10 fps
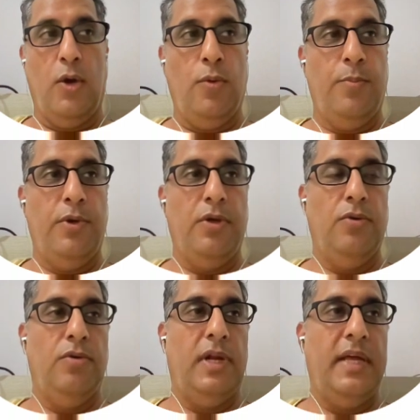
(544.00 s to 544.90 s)
hope
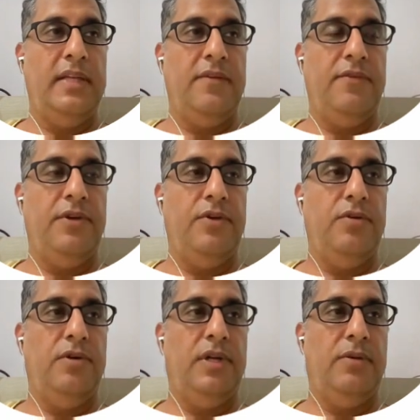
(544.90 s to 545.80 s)
you like the
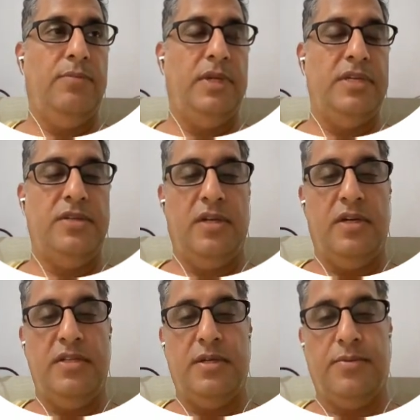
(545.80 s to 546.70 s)
video, and please share
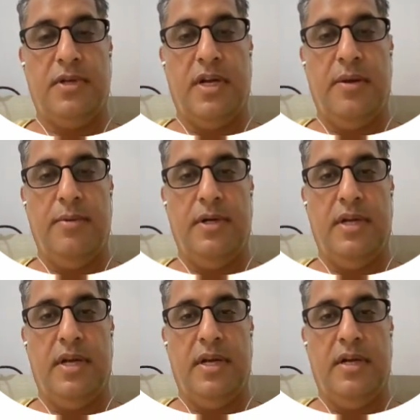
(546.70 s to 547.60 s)
it, subscribe
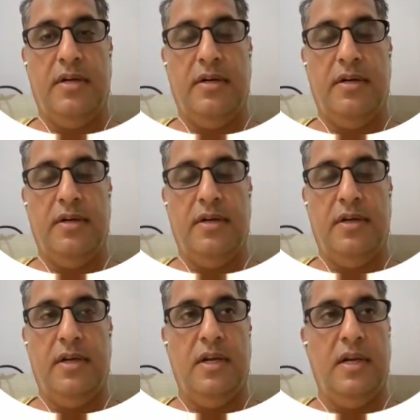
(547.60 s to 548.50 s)
it, and
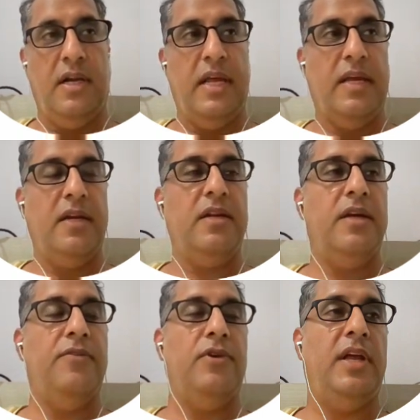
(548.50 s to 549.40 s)
like it
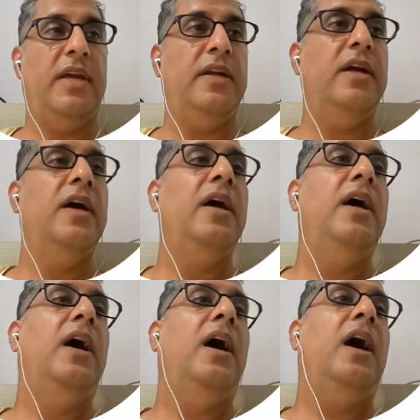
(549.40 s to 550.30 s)
if you like it.
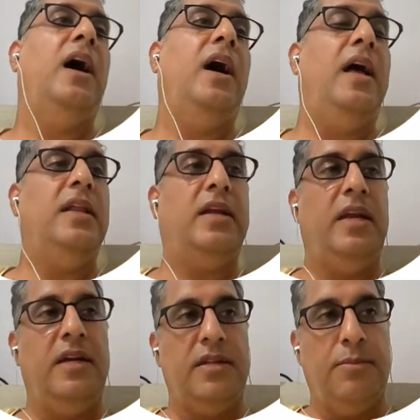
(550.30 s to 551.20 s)
I'll
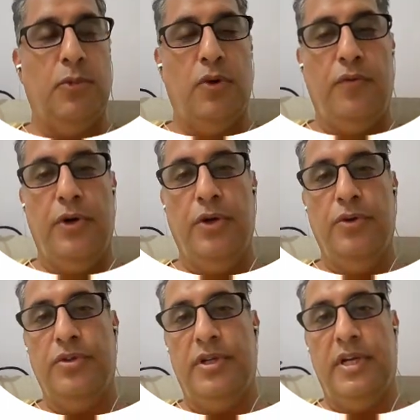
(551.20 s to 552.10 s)
create some more
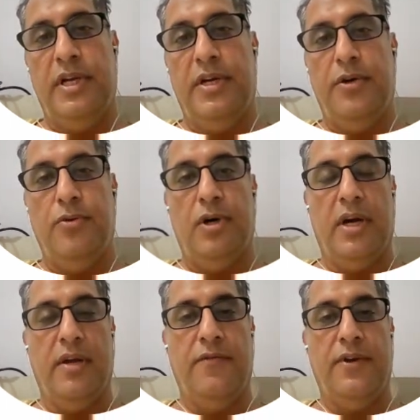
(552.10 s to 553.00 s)
videos related to
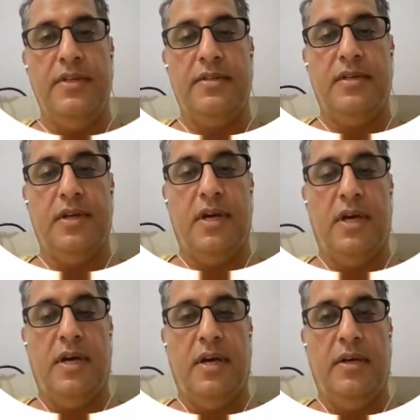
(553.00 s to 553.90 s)
Huggingface.
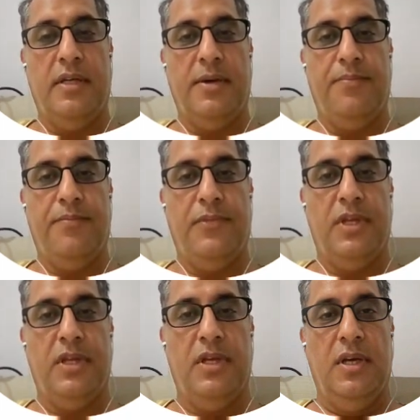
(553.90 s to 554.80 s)
Yeah.
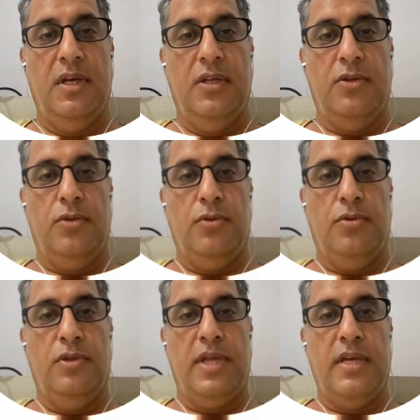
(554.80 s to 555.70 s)

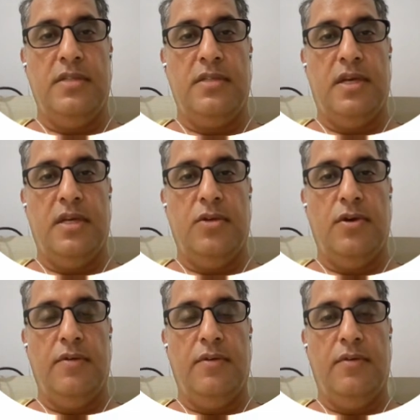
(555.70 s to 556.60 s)
So thank you
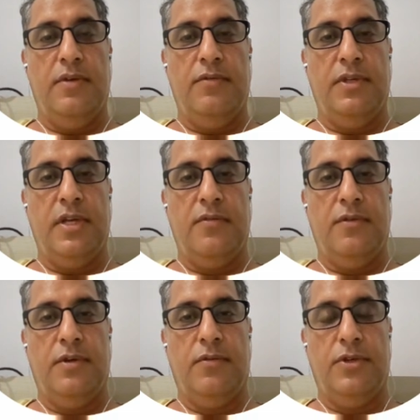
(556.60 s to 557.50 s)
everyone thanks
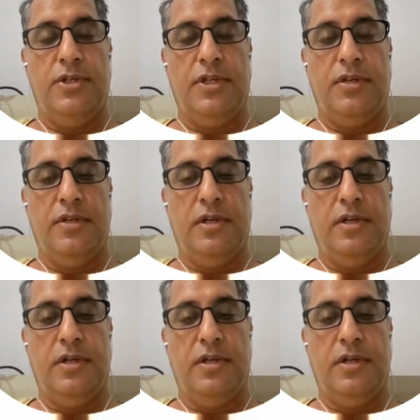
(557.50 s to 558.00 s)
for watching.